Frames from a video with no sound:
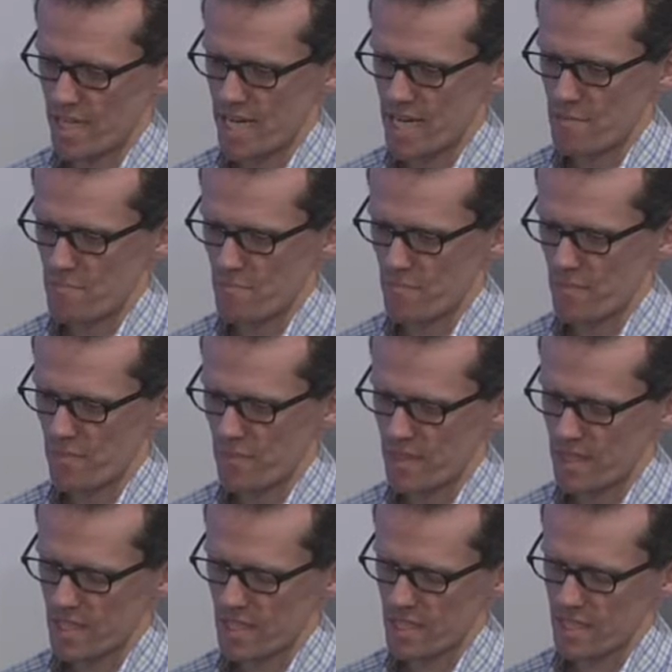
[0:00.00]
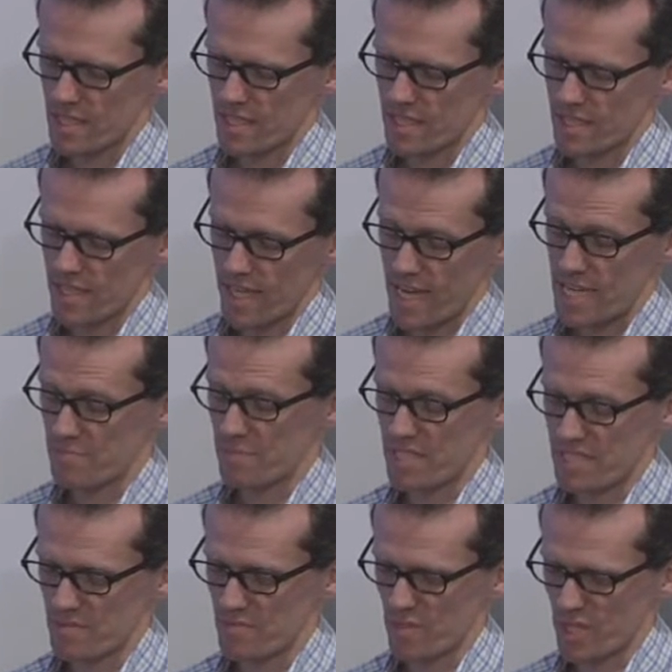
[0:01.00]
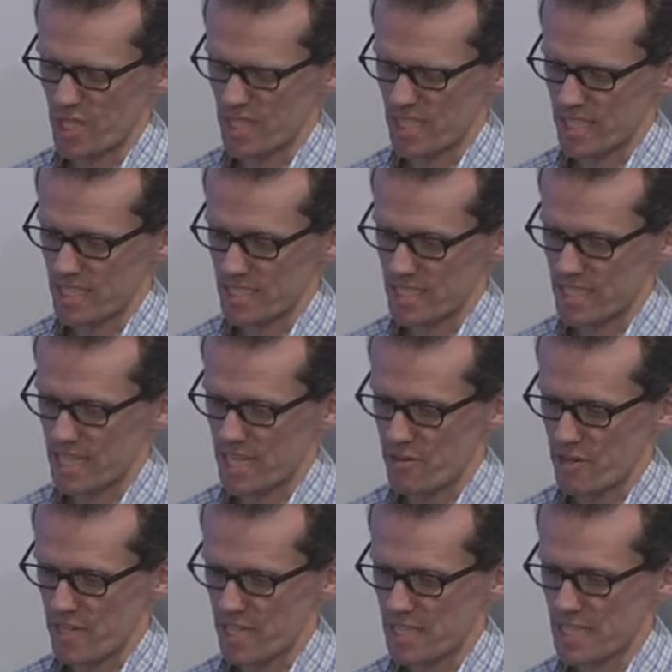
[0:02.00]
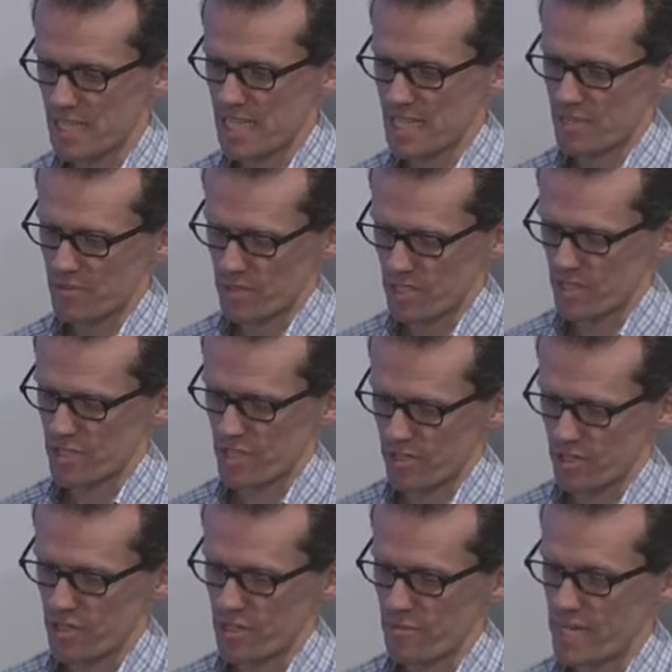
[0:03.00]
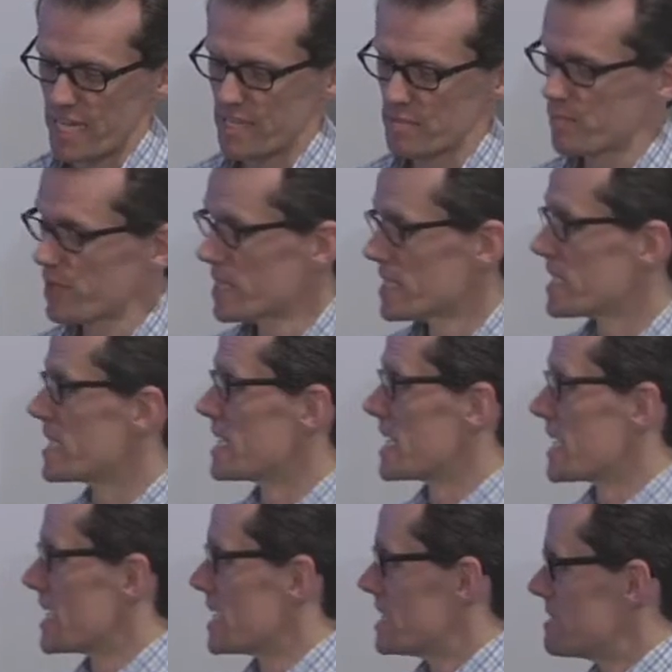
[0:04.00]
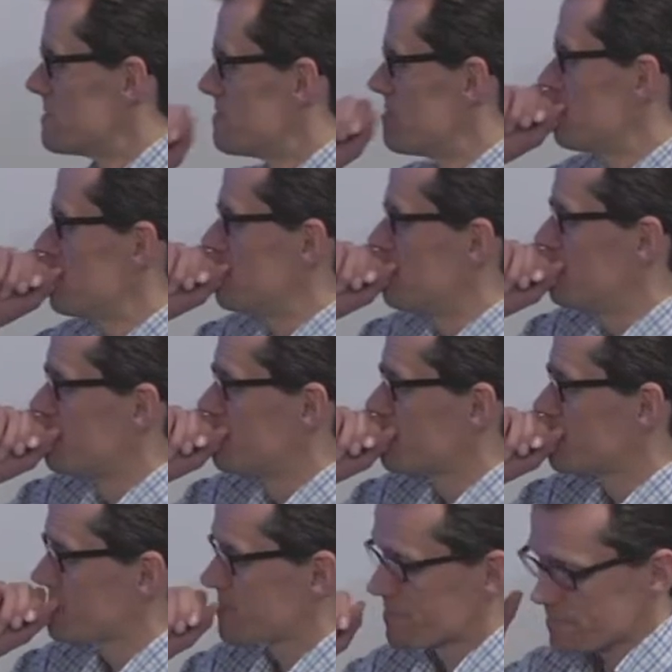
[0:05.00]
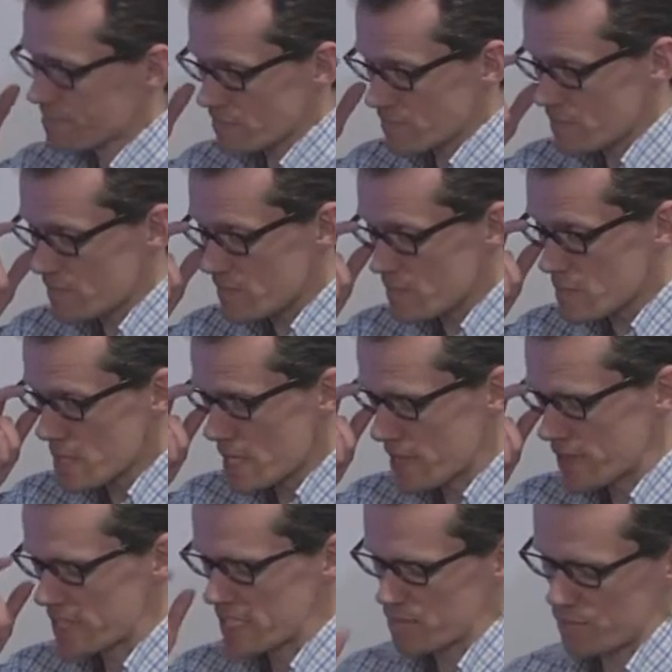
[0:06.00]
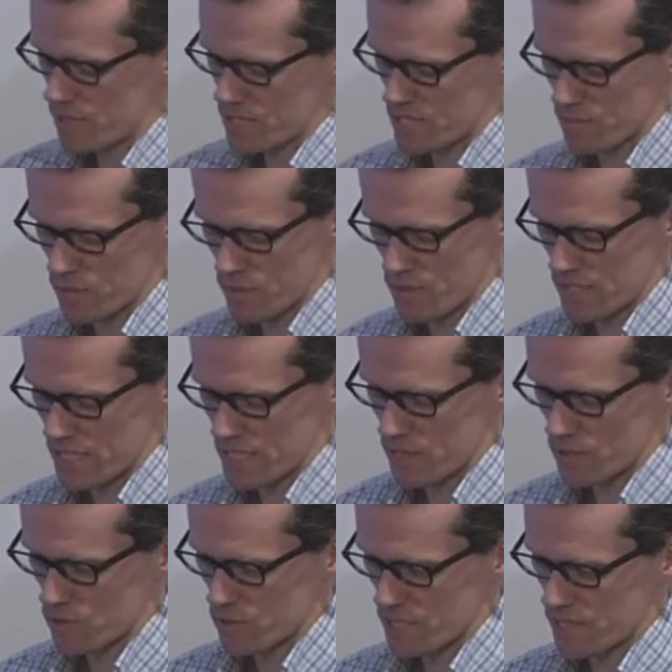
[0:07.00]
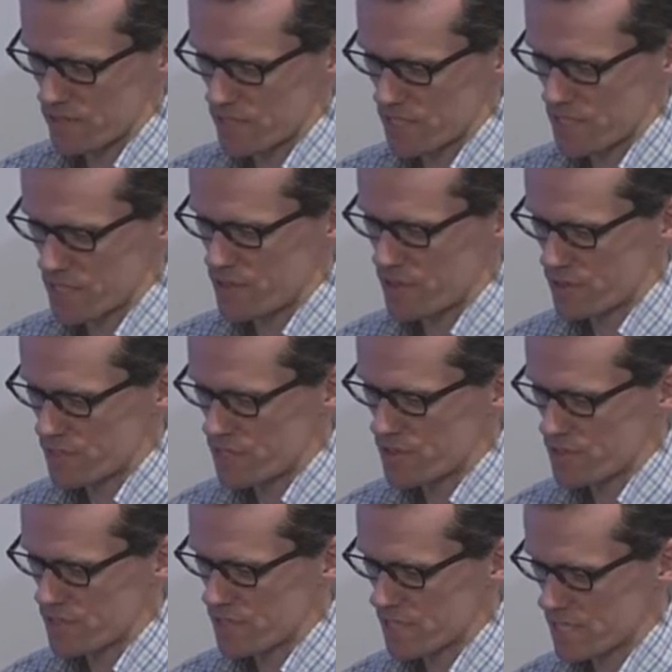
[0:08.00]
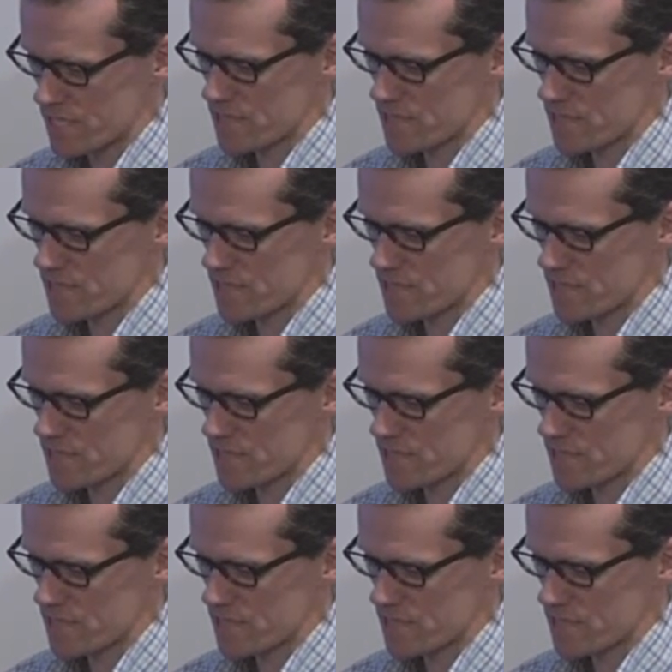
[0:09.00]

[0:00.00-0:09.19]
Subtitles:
there has been some work done in this area, which I'll show you in a minute, but I think it's possible that also that you could use